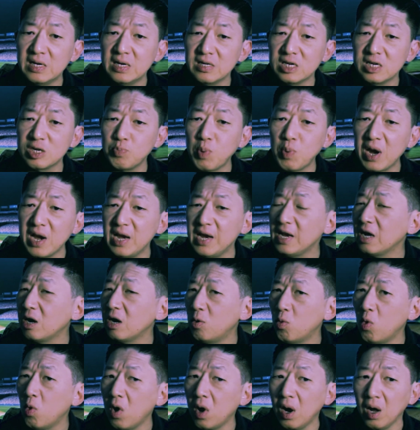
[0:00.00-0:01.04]
despite hitting a
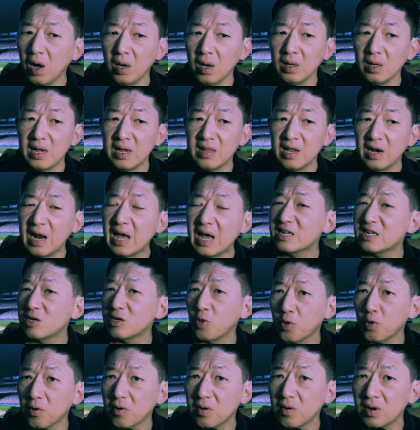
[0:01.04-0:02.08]
wall in the last
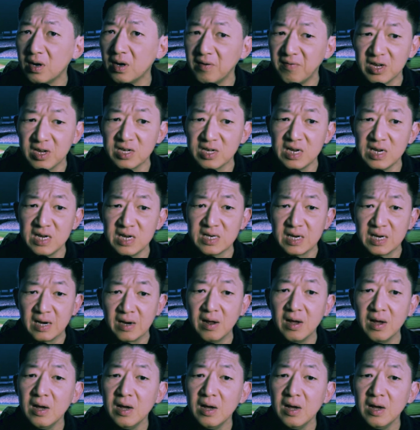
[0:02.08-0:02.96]
third of the season,